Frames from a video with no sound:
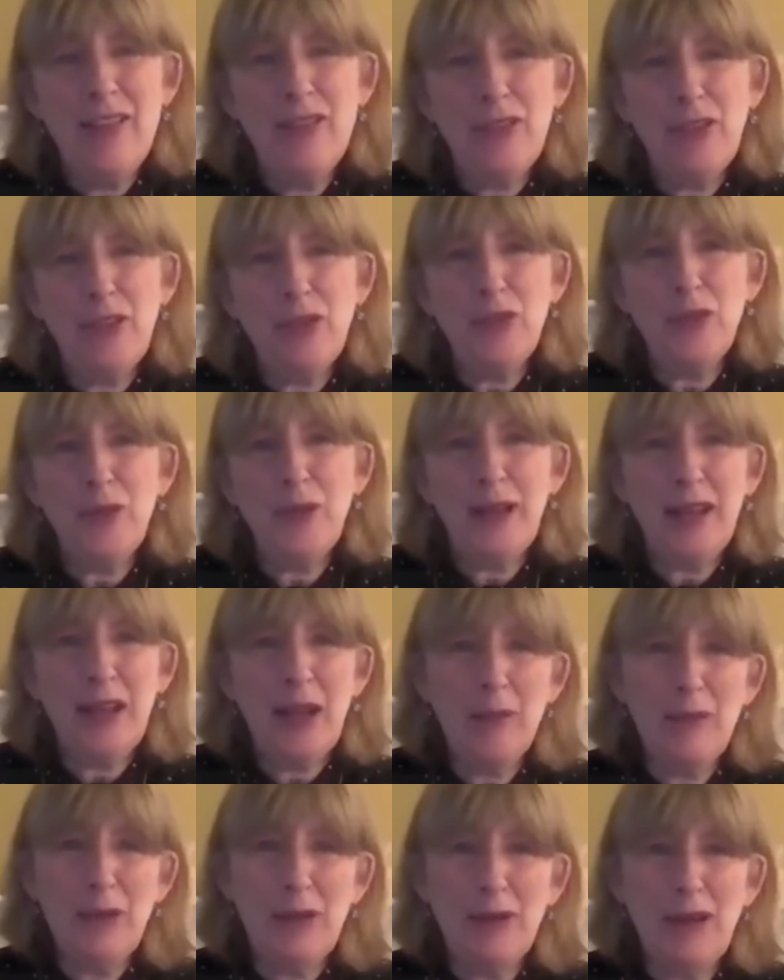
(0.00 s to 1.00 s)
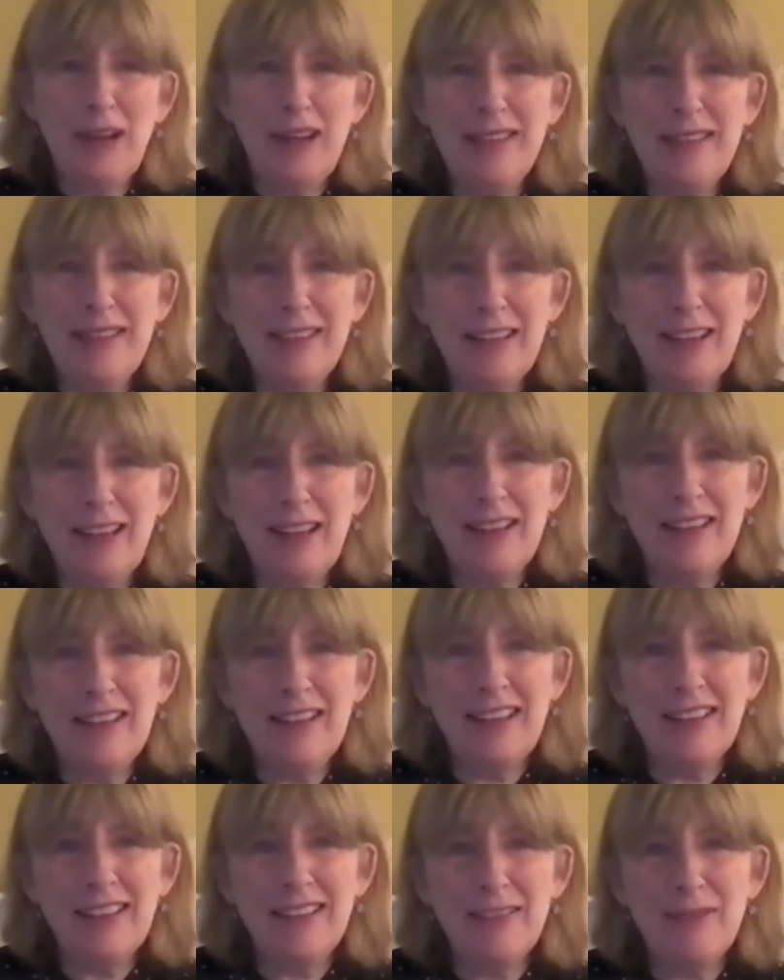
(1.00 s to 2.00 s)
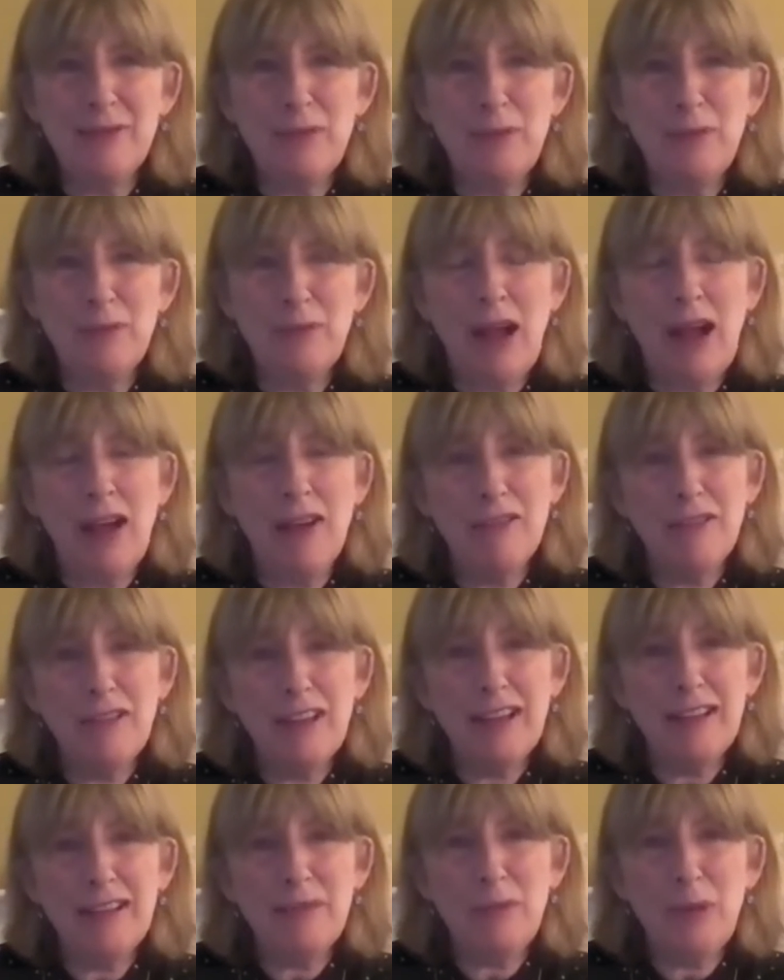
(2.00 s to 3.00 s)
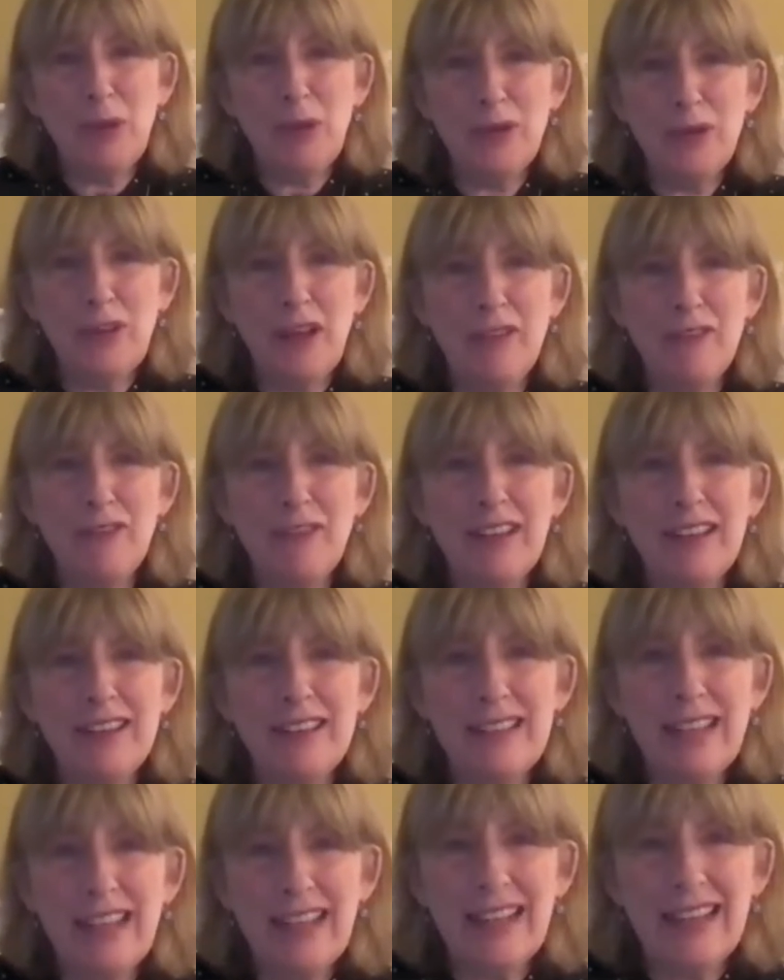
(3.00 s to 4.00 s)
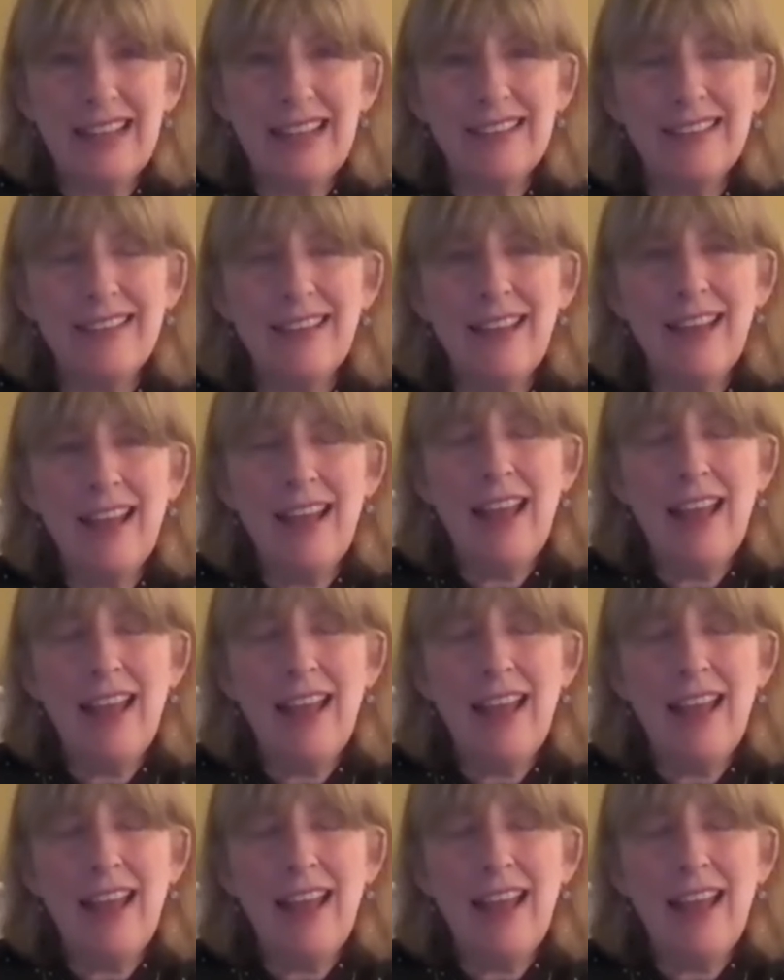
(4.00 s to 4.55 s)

socioeconomic rights in the context of conflict and post-conflict settings.